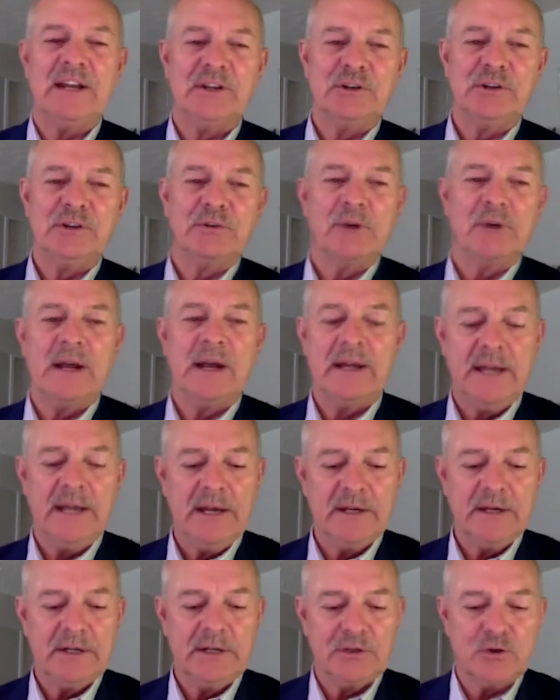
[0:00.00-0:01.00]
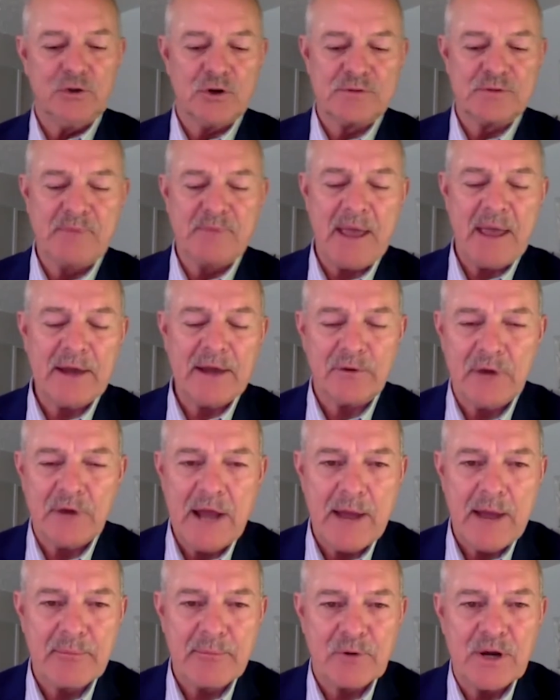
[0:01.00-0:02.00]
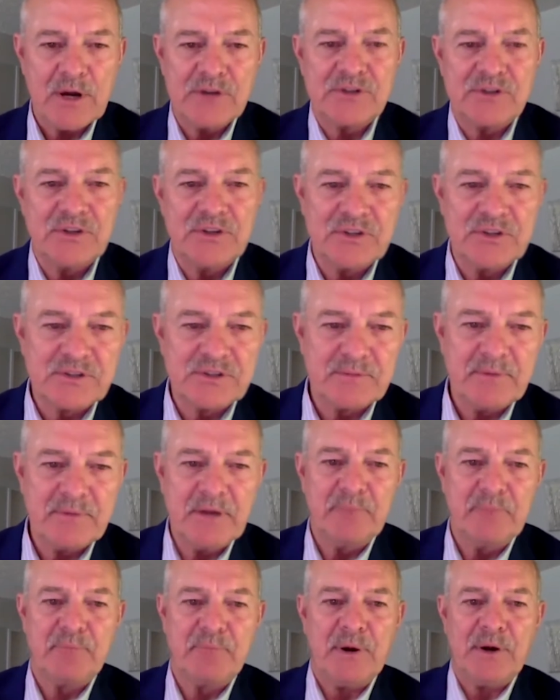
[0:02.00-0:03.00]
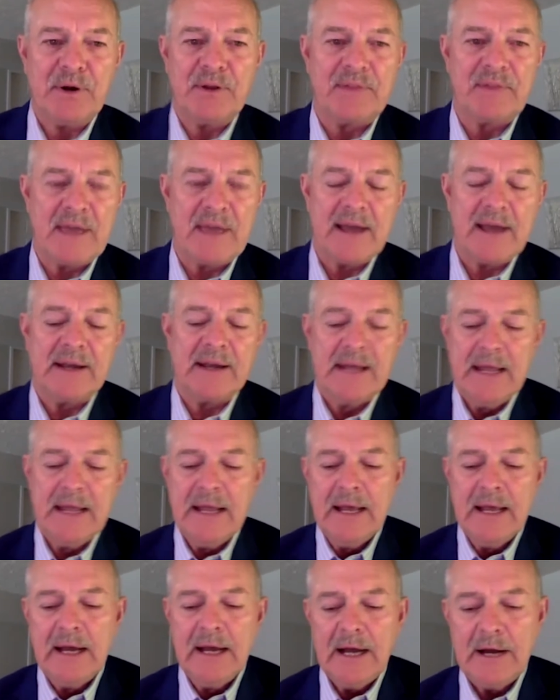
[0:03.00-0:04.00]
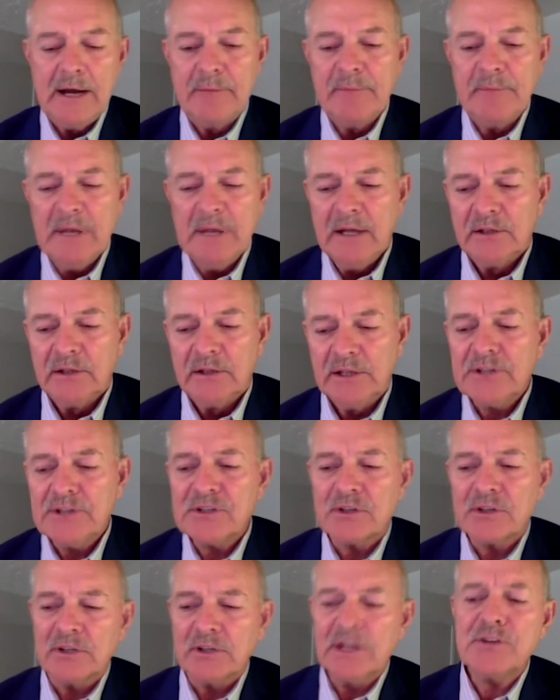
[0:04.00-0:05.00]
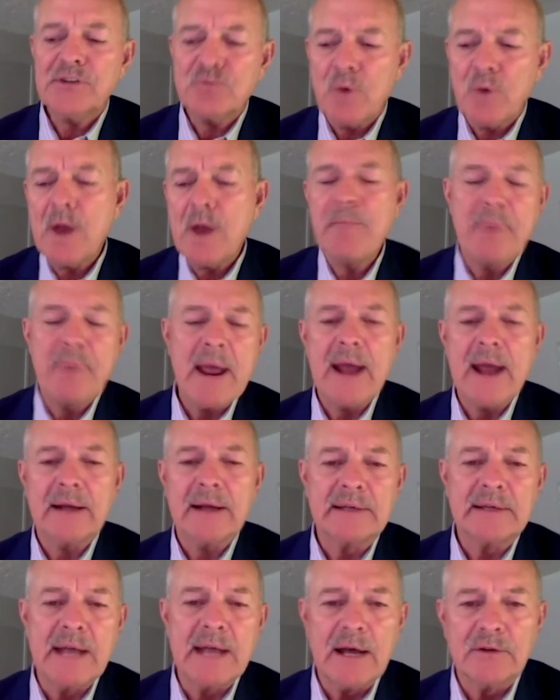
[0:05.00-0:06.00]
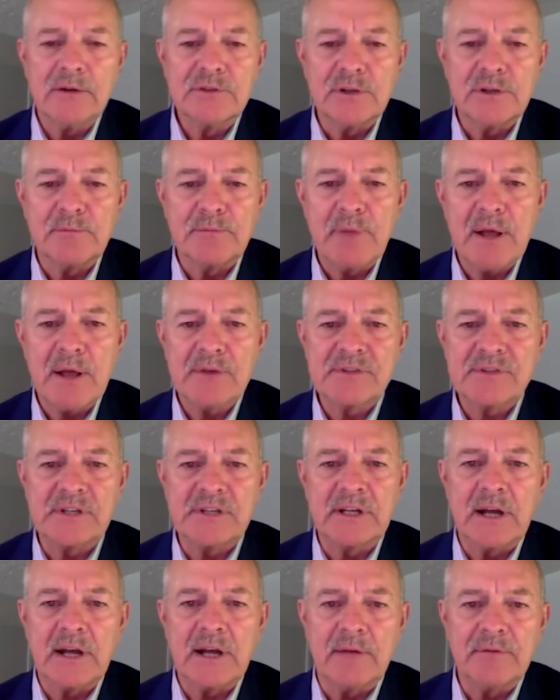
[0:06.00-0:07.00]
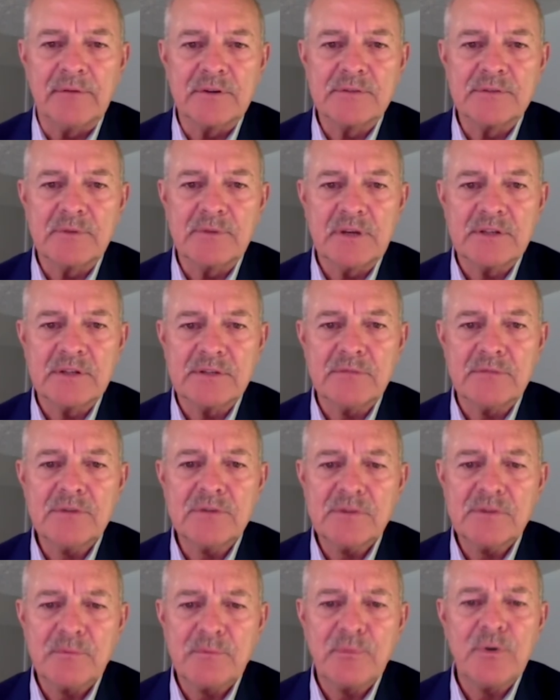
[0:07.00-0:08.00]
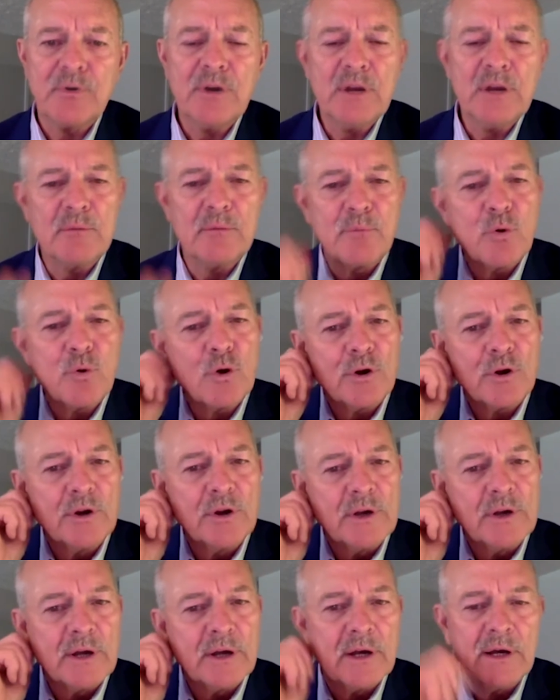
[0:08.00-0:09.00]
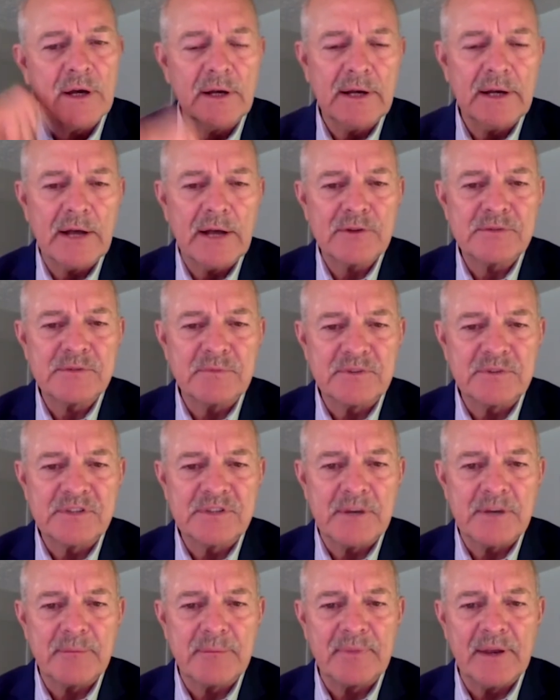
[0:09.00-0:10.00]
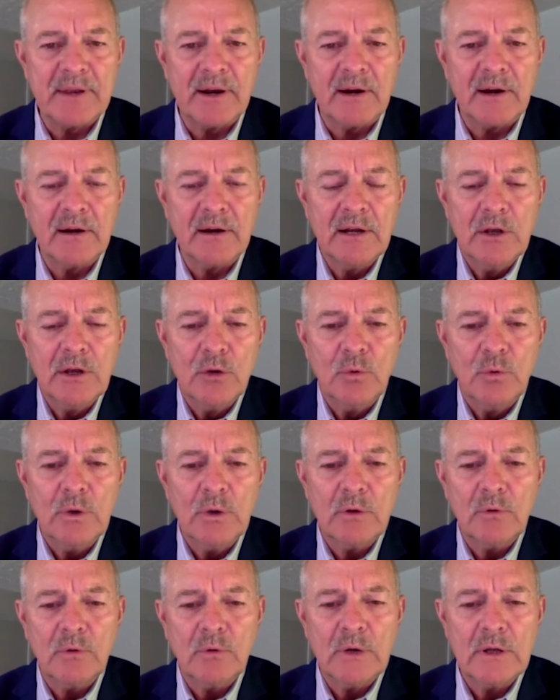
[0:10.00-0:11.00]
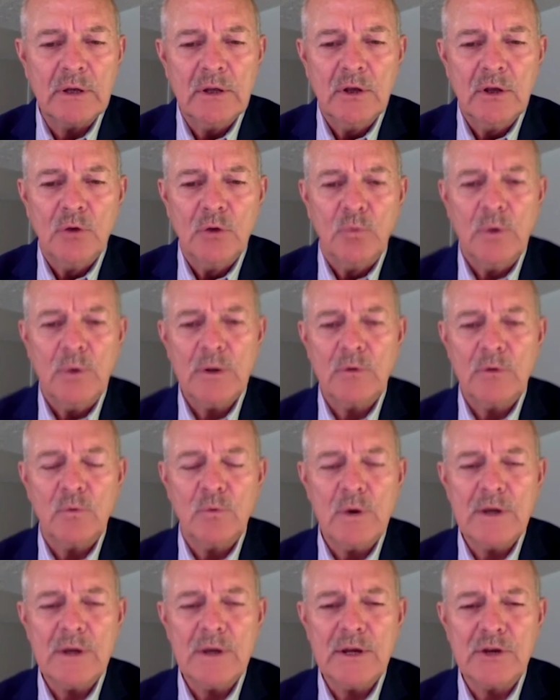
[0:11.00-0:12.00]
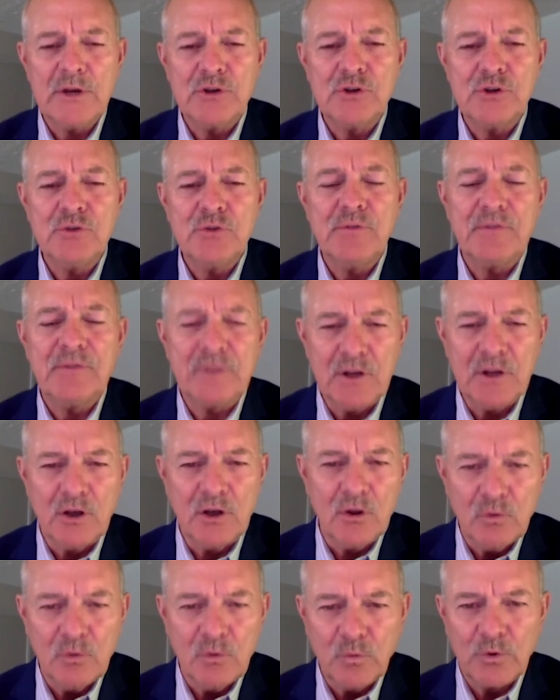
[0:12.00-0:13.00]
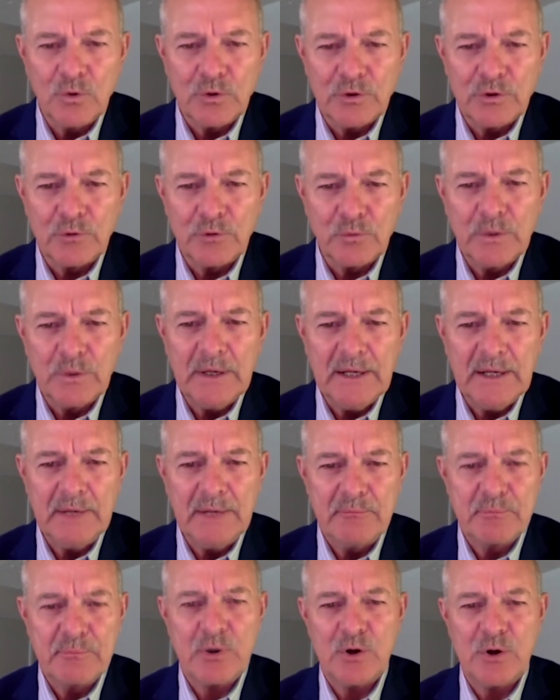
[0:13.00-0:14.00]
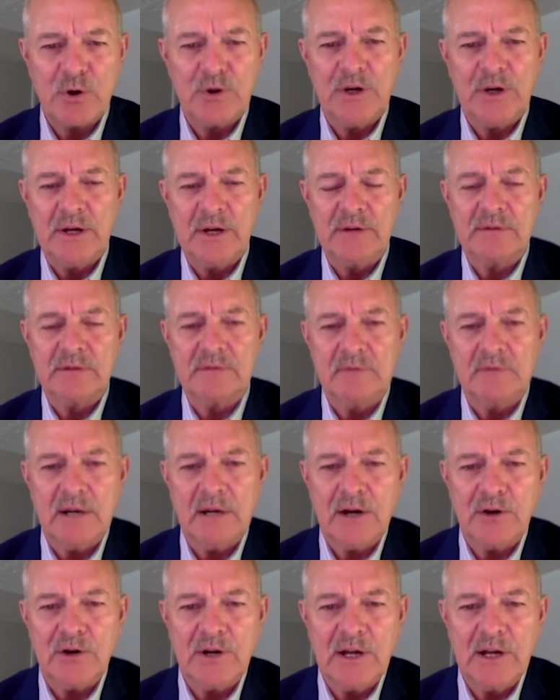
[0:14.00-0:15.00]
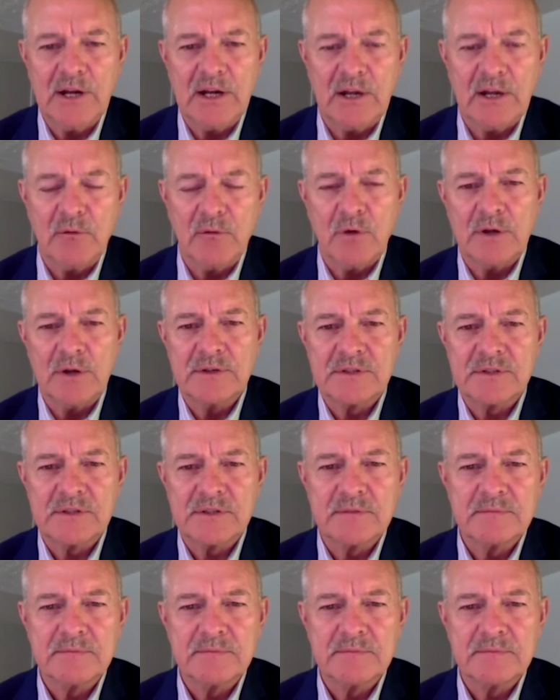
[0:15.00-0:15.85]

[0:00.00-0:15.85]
You're right, and of course, battery operation is a big part of that. Um, let's let's run back now to the policy conference because there were some pretty important uh, announcements up there. What what what what did you feel were the really pertinent hard hitting ones.